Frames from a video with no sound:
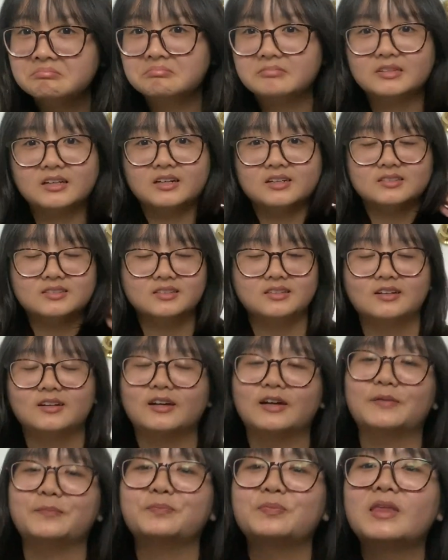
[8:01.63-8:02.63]
guys,
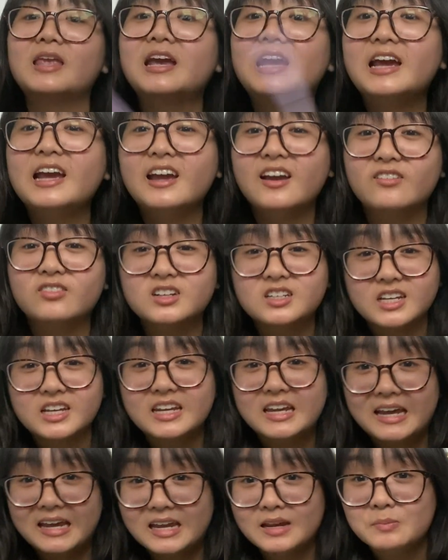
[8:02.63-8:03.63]
okay, if you're taking
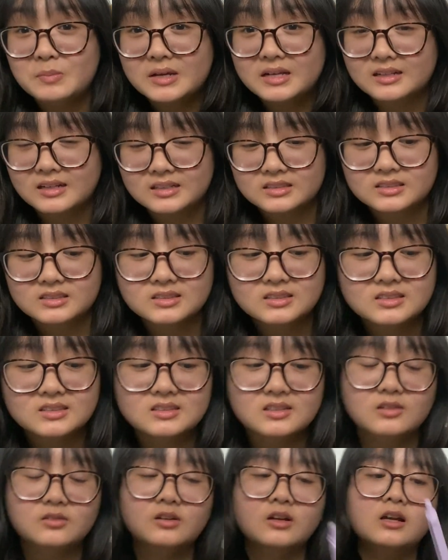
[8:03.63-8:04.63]
AP classes and
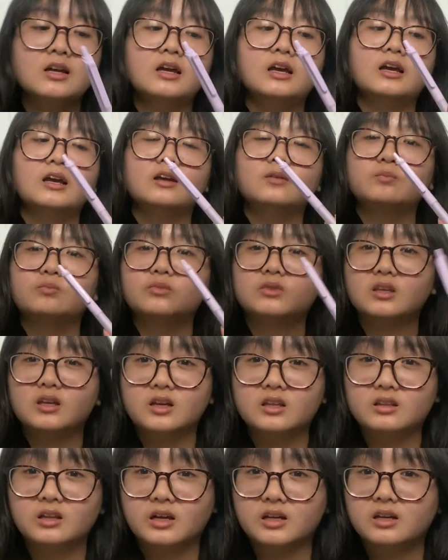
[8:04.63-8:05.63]
stuff,
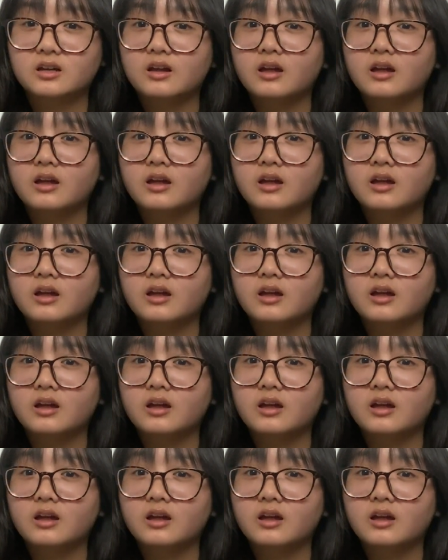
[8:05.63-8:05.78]
and like